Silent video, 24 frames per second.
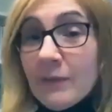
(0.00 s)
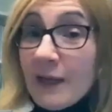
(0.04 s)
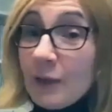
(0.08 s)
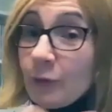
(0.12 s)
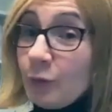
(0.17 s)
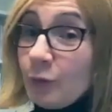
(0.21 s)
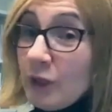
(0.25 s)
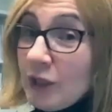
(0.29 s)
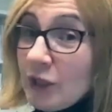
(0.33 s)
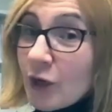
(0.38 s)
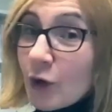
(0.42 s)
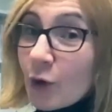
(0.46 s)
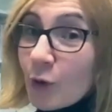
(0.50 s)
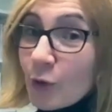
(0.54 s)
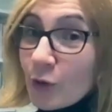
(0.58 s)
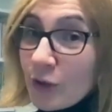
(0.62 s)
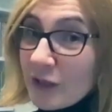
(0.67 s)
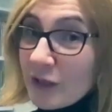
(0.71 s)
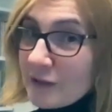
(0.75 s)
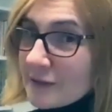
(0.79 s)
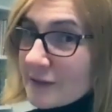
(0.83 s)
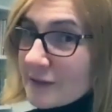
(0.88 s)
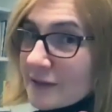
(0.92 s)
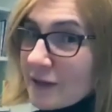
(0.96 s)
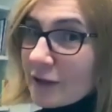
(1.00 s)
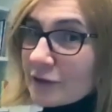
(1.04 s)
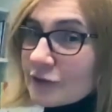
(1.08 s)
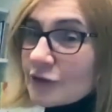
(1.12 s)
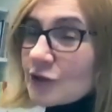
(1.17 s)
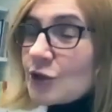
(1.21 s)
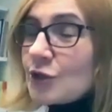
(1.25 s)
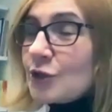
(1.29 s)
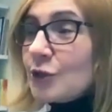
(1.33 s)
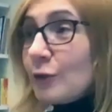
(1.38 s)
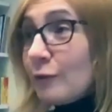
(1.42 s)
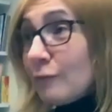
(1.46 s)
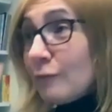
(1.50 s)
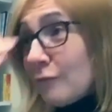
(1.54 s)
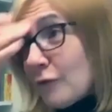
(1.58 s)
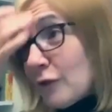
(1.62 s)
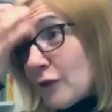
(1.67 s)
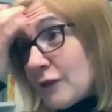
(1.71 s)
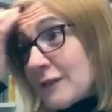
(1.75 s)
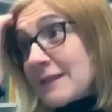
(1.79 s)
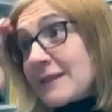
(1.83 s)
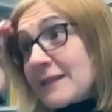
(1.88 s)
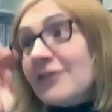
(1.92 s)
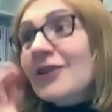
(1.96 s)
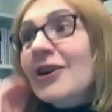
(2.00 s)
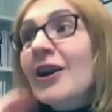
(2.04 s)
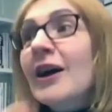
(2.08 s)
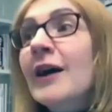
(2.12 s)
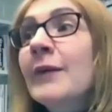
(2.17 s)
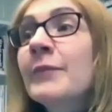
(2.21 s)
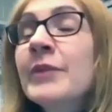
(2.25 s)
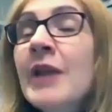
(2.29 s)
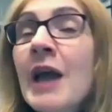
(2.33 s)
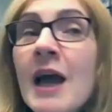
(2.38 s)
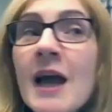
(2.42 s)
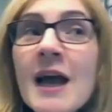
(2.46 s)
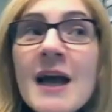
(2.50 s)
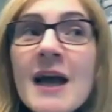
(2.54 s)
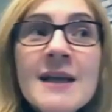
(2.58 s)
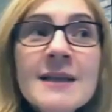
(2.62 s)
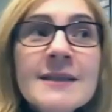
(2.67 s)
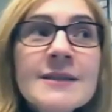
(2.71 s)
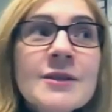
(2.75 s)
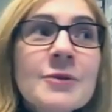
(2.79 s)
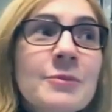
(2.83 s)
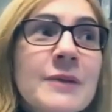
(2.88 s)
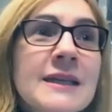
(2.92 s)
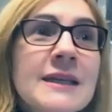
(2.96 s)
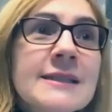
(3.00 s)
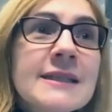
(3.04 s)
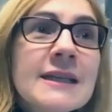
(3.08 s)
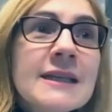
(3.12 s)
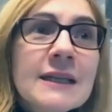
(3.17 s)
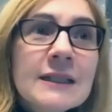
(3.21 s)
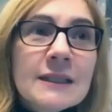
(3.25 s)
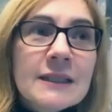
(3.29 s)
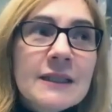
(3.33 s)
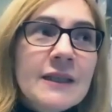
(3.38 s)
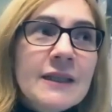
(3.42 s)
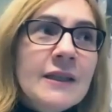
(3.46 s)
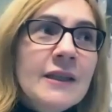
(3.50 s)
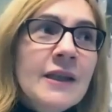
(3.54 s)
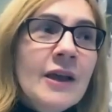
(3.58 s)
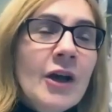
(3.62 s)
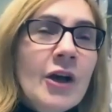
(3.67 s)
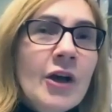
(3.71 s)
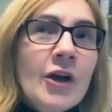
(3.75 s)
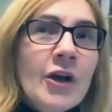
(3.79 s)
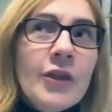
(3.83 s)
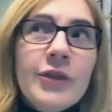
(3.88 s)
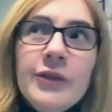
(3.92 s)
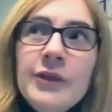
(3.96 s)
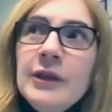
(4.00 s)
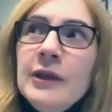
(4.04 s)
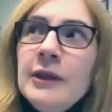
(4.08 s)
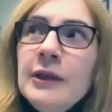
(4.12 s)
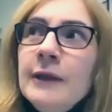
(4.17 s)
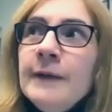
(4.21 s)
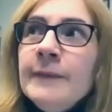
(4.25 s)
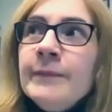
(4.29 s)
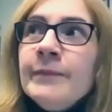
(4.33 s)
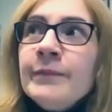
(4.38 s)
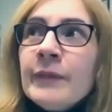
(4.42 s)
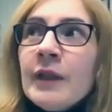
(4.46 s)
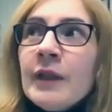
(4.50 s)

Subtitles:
and we know that it's not truthful, etc. So basically, there